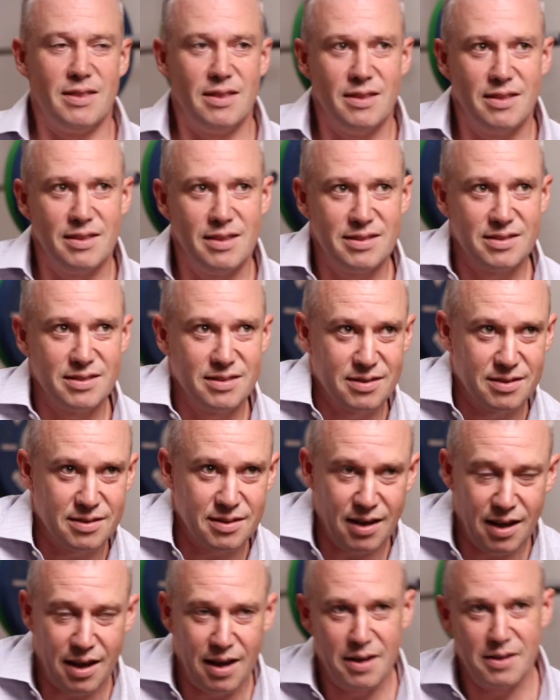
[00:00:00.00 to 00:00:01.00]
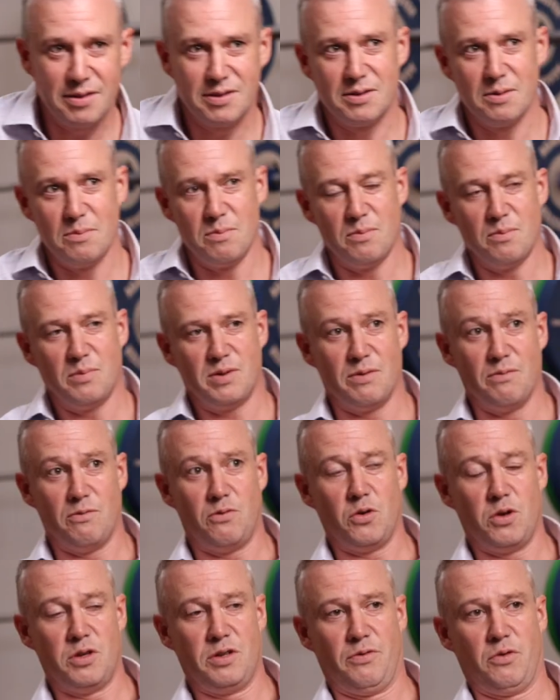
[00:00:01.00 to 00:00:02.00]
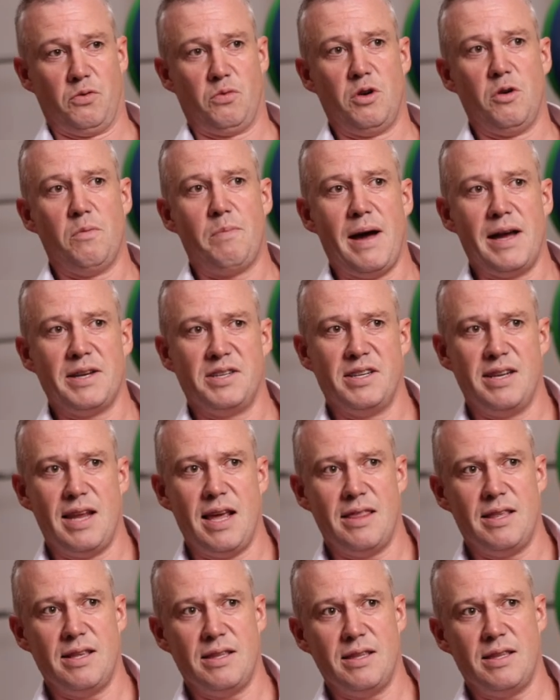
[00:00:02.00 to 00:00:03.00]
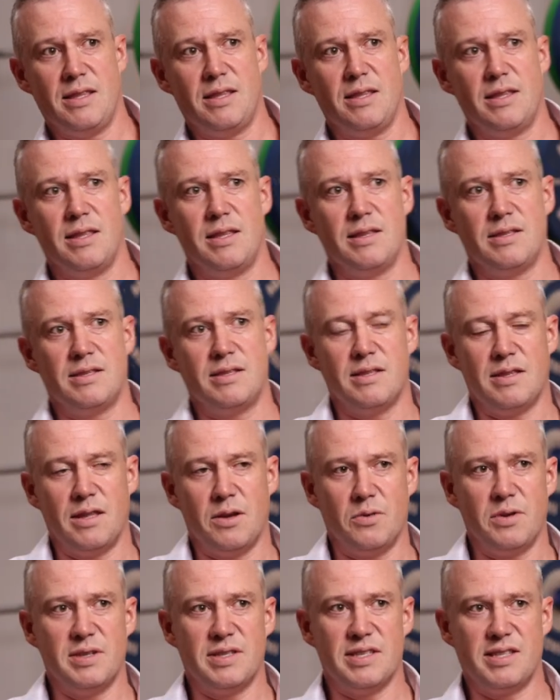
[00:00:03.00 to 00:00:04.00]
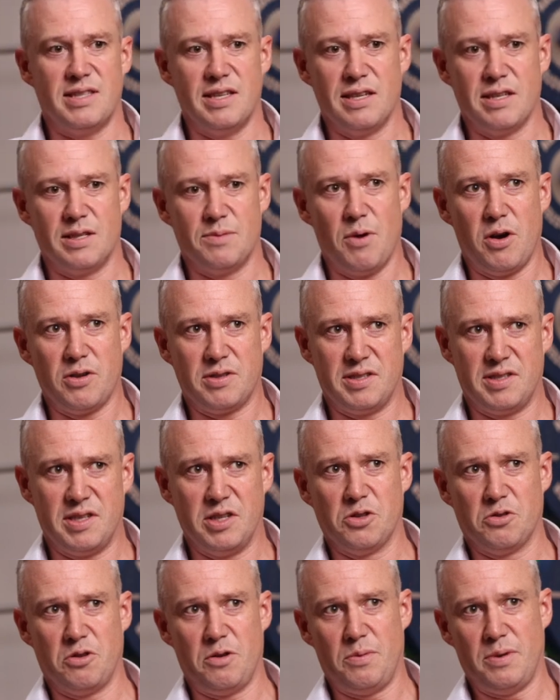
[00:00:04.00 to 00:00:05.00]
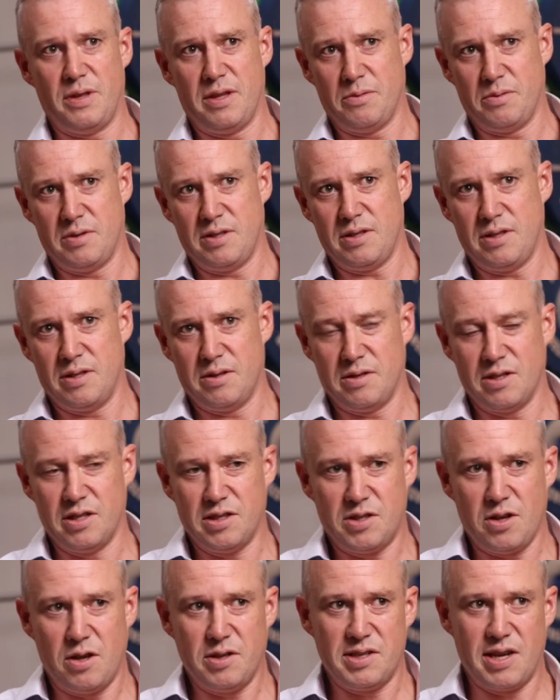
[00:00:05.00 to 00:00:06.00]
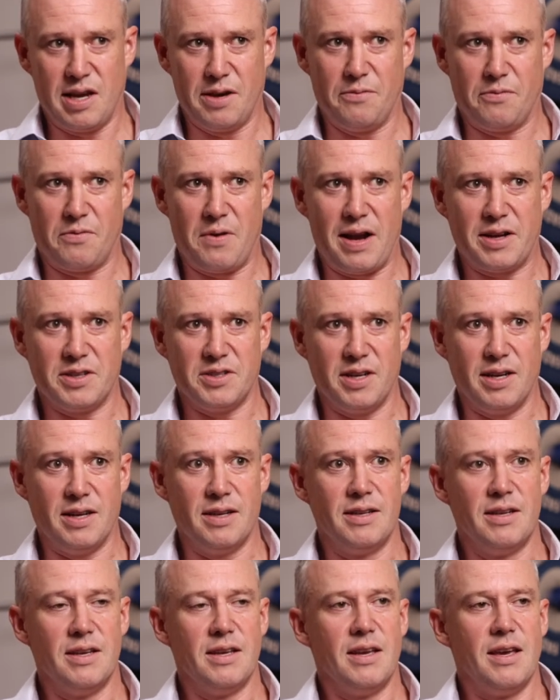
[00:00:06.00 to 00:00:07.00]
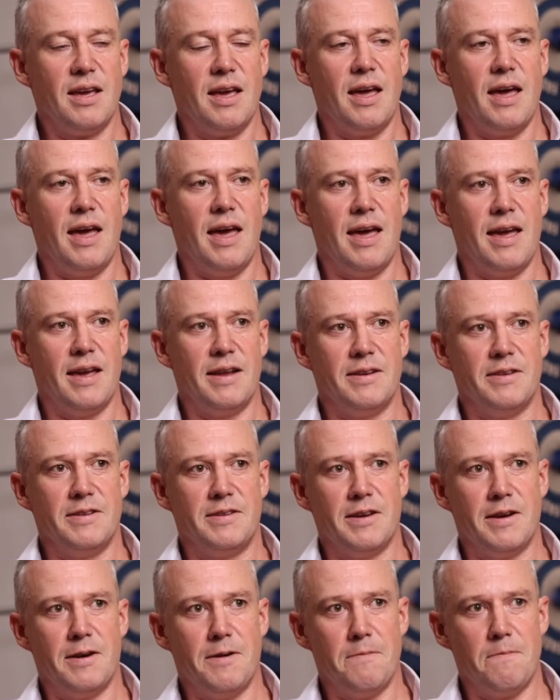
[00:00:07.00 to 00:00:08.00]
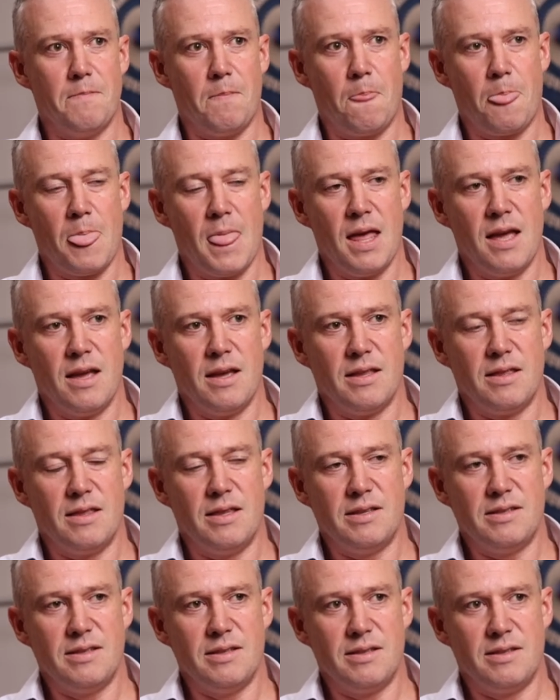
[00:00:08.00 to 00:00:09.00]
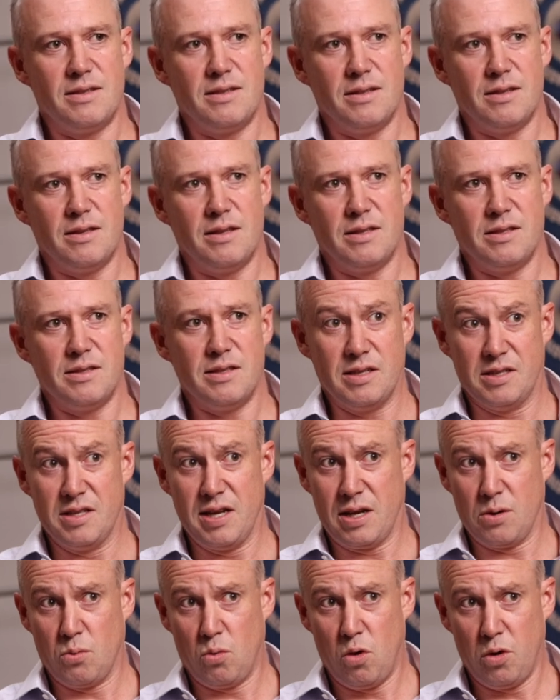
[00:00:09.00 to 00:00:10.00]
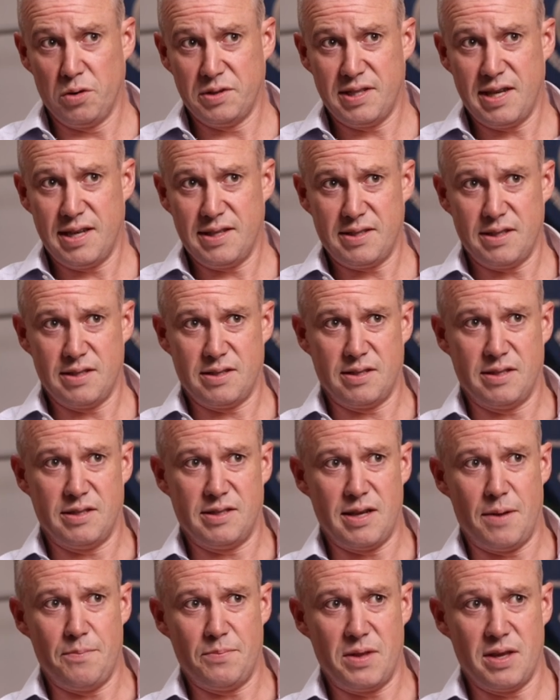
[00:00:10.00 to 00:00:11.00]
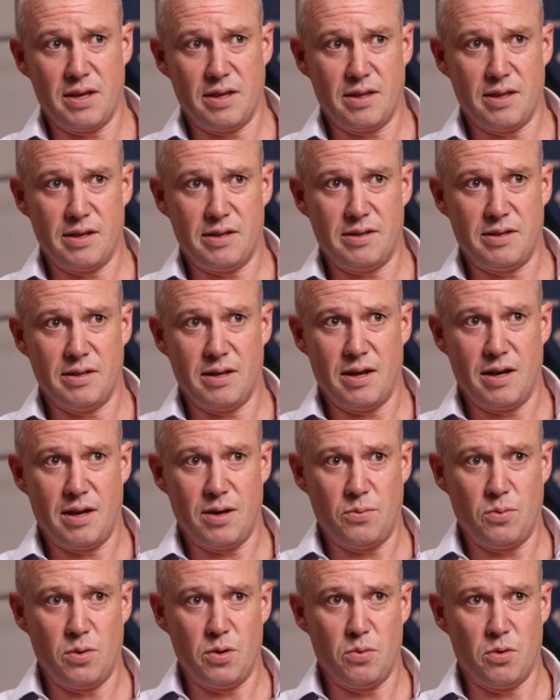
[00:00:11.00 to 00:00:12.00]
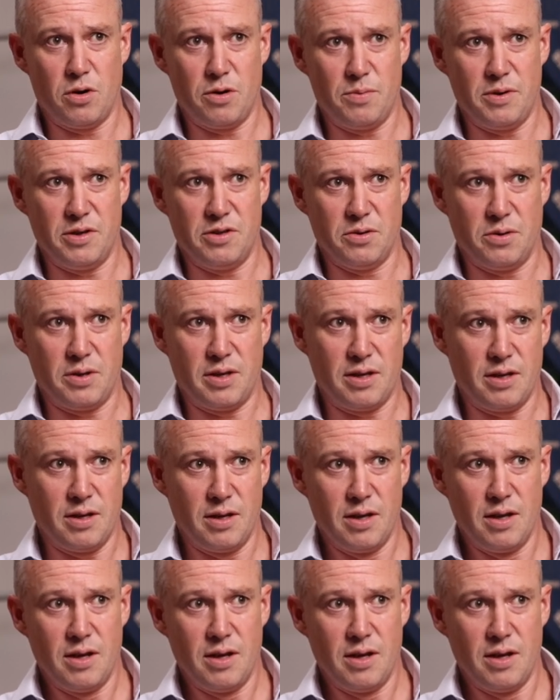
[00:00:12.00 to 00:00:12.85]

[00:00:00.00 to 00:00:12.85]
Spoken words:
This is some footage of a real patient. Now, there is a syndesmosis injury, but there's an associated fracture. And this is his knee to wall test. This is something that we want to be doing.